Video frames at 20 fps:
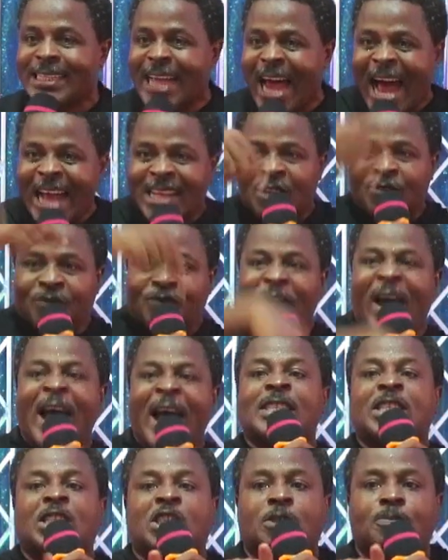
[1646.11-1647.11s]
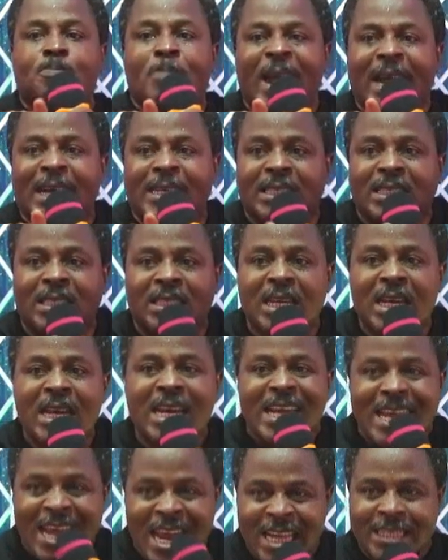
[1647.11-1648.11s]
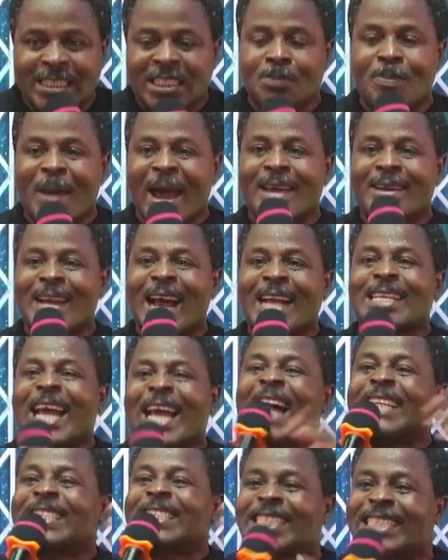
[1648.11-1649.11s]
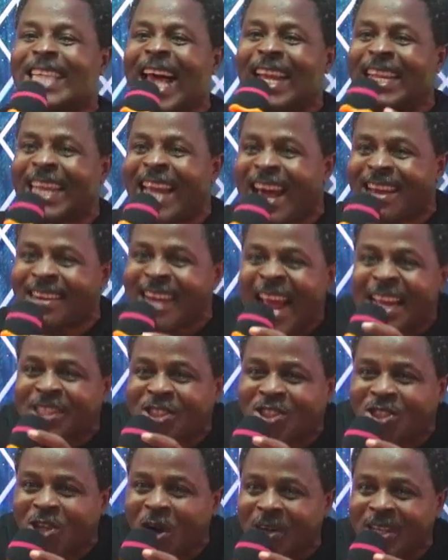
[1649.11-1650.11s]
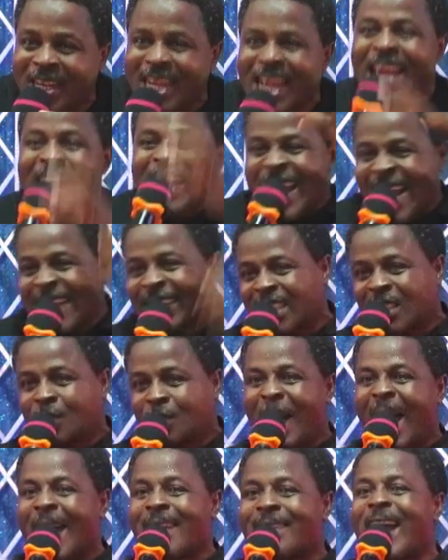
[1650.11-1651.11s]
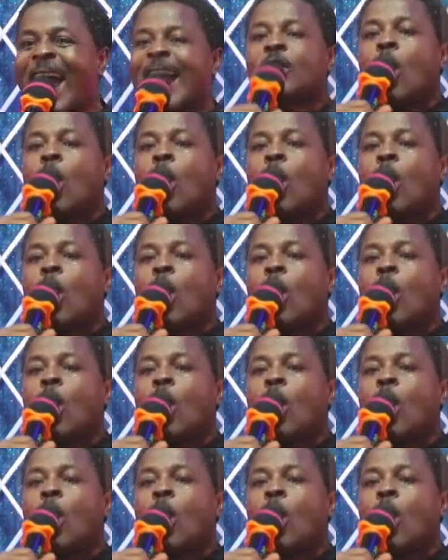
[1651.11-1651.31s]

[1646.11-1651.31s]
Advancement is my right. Acceleration is my right.